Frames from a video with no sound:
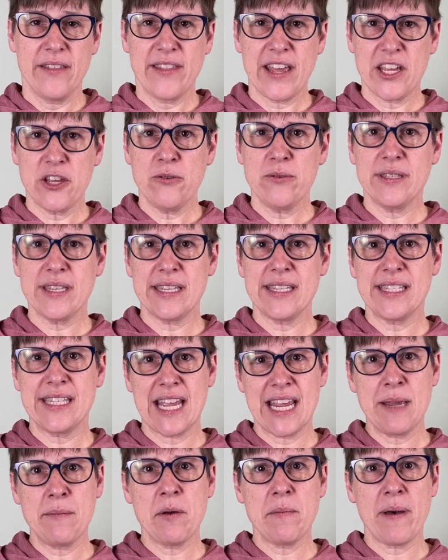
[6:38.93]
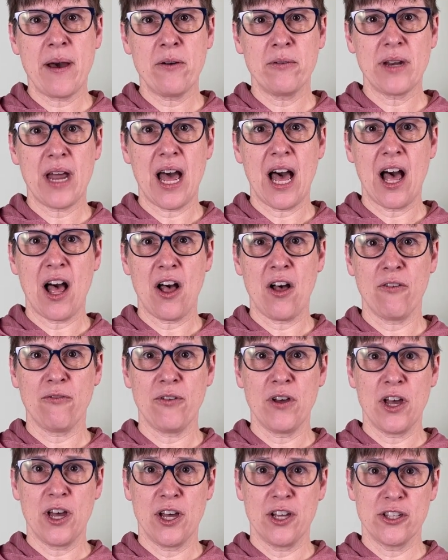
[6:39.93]
They use the same amount of
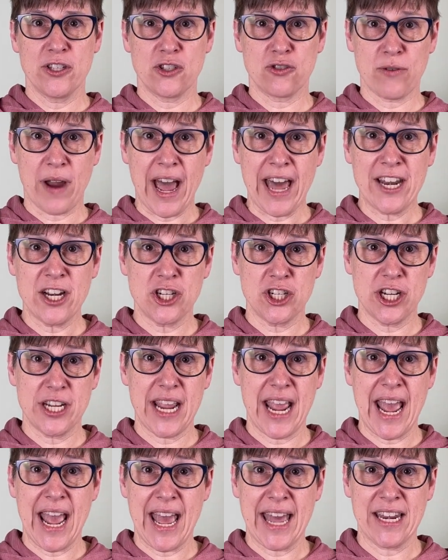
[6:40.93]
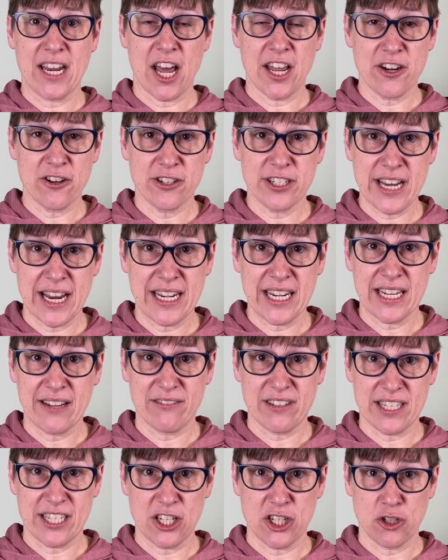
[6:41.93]
strategy and understanding
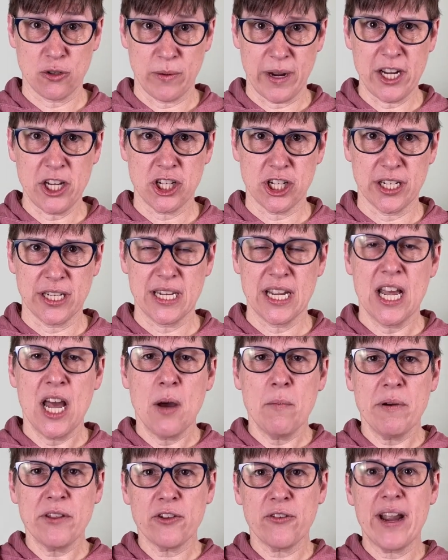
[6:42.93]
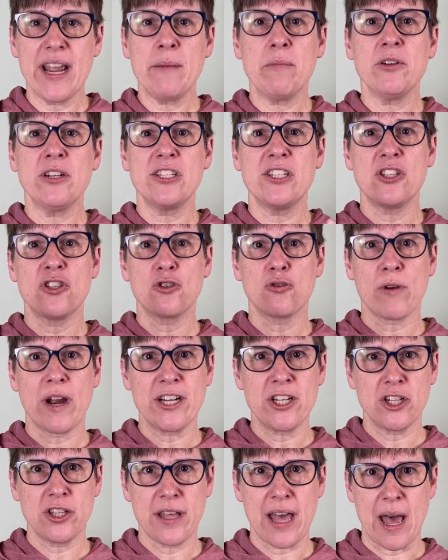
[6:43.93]
of the situation, but they're able to
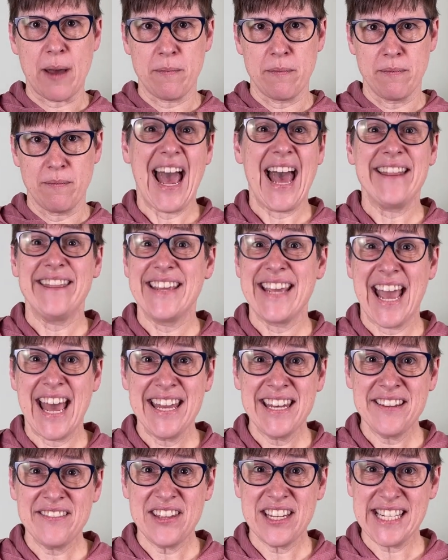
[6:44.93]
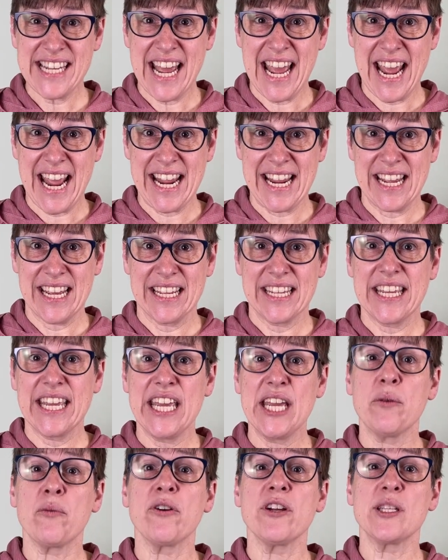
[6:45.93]
stretch that. At the end of the day,
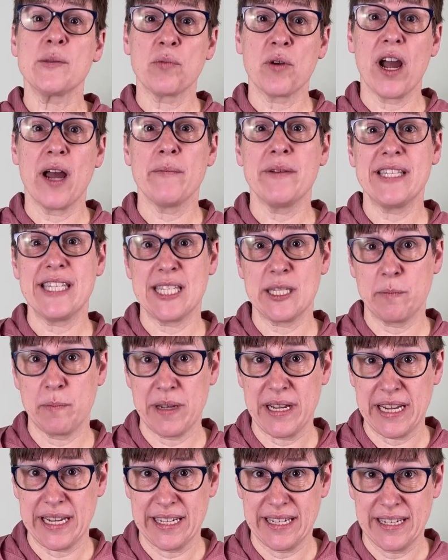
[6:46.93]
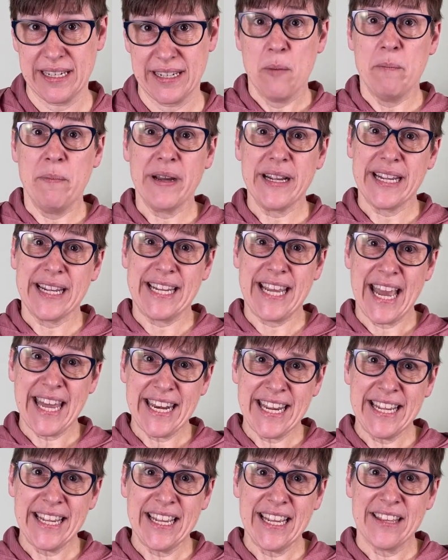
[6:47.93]
keywords promise speed, but
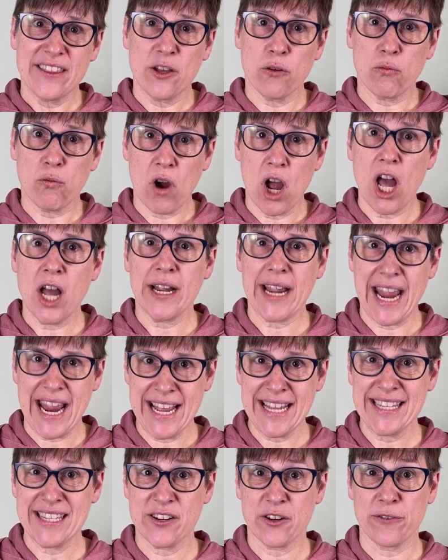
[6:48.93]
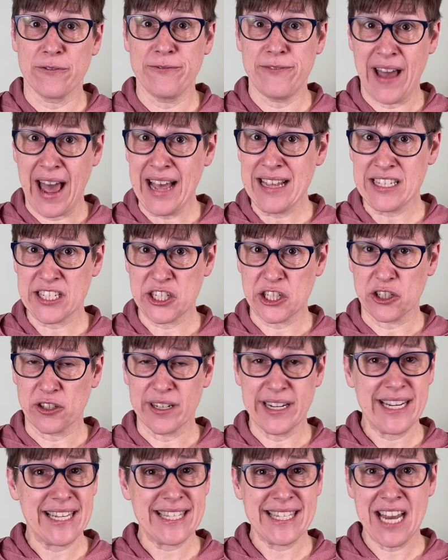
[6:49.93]
getting the wrong answer
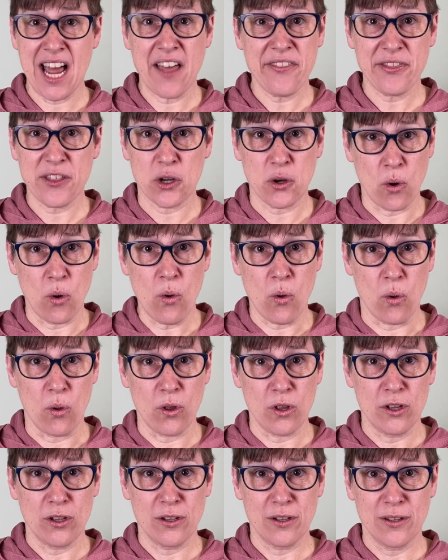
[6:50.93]
faster is not the goal.